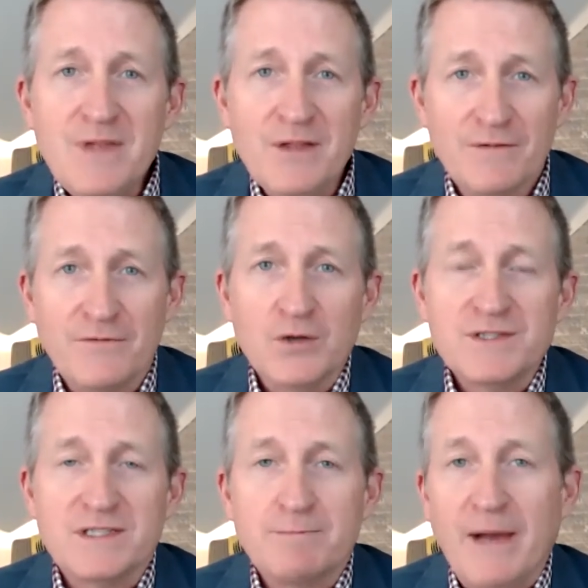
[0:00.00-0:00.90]
The
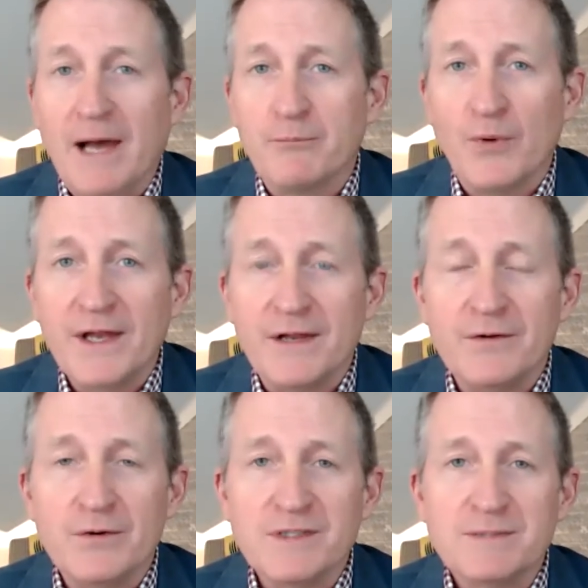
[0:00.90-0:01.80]
first is Pat Brennan,
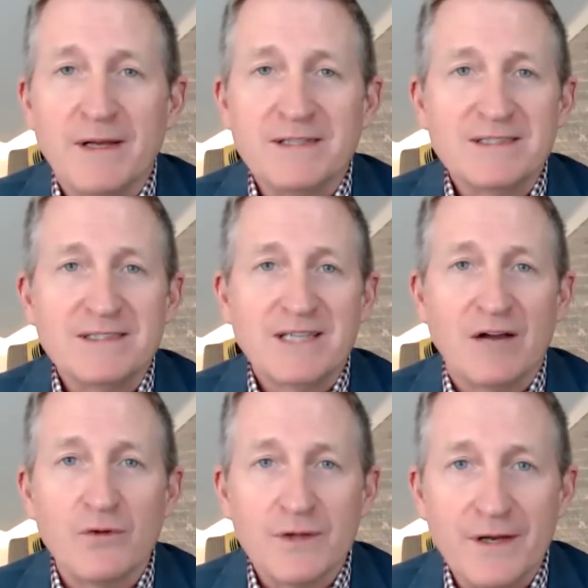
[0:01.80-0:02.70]
who has spent
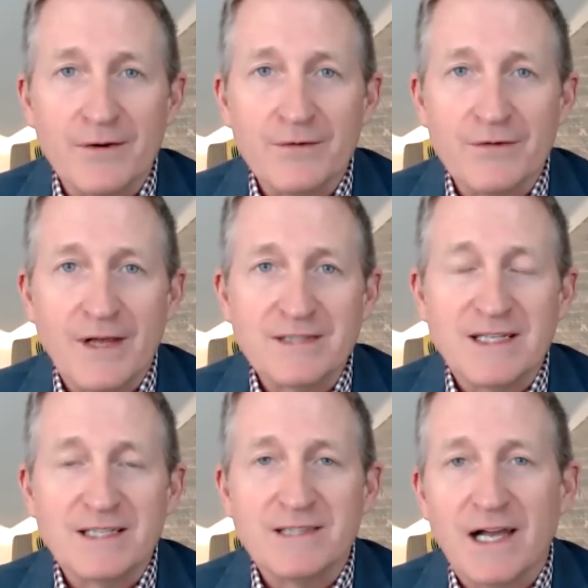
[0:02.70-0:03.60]
several years as
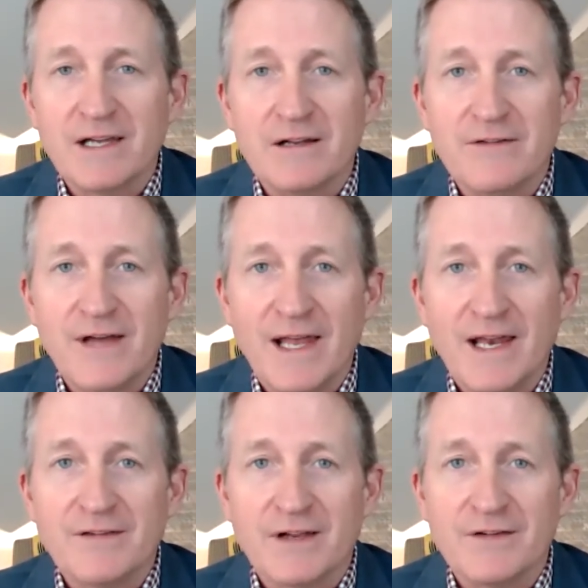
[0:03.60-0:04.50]
an executive and
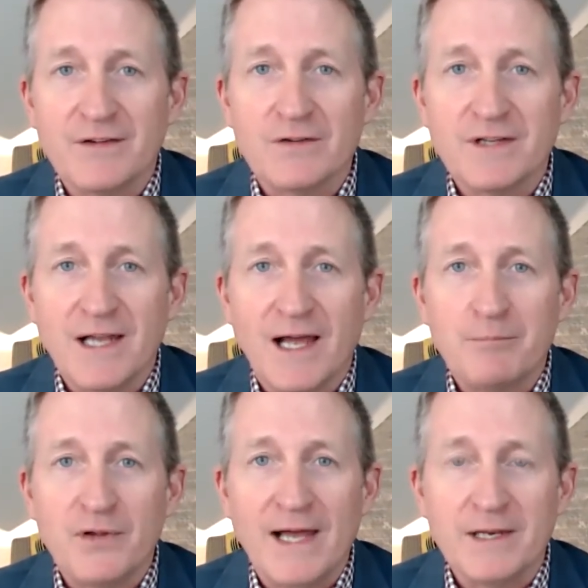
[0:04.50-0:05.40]
as a consultant at
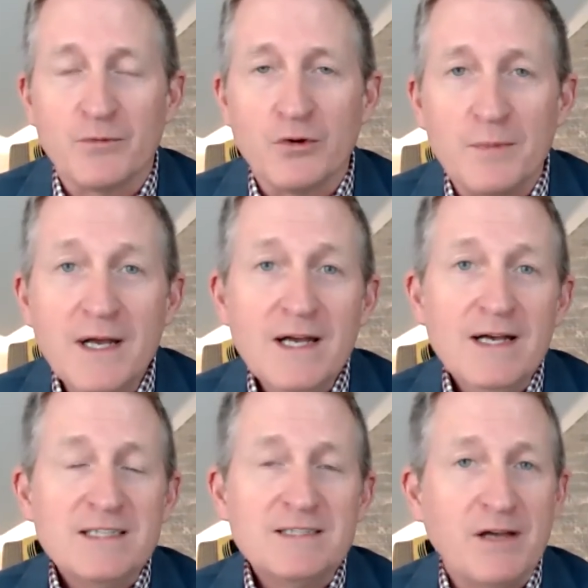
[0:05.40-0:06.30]
Platinum Group,
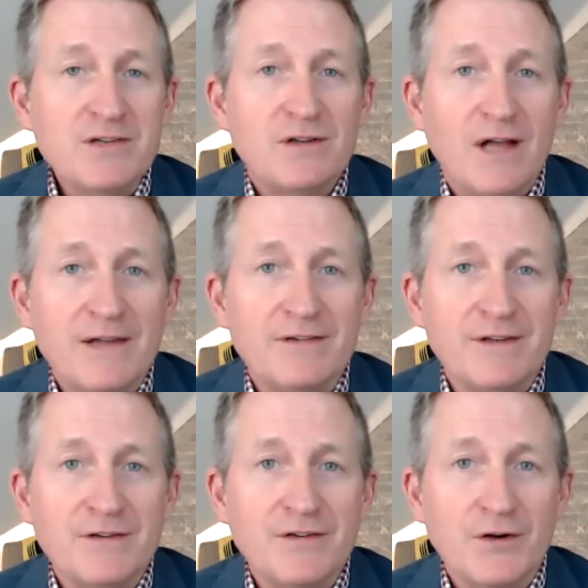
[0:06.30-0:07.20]

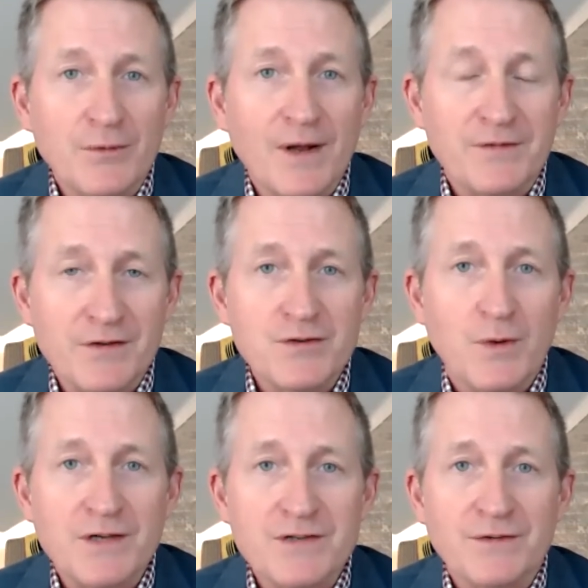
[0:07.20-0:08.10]
specializing in turnaround
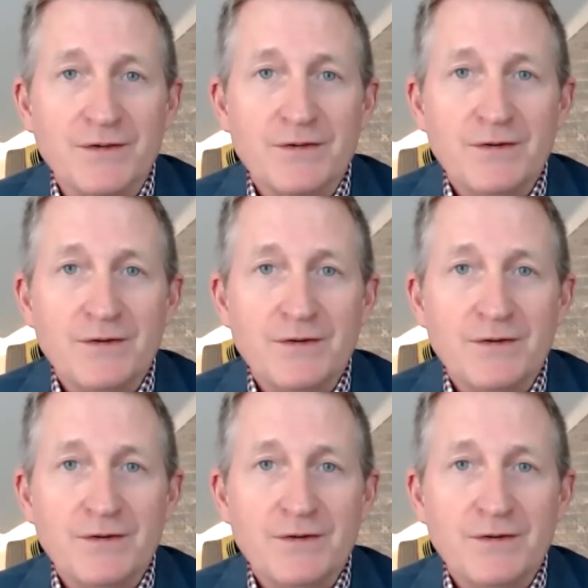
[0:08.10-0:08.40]
situations.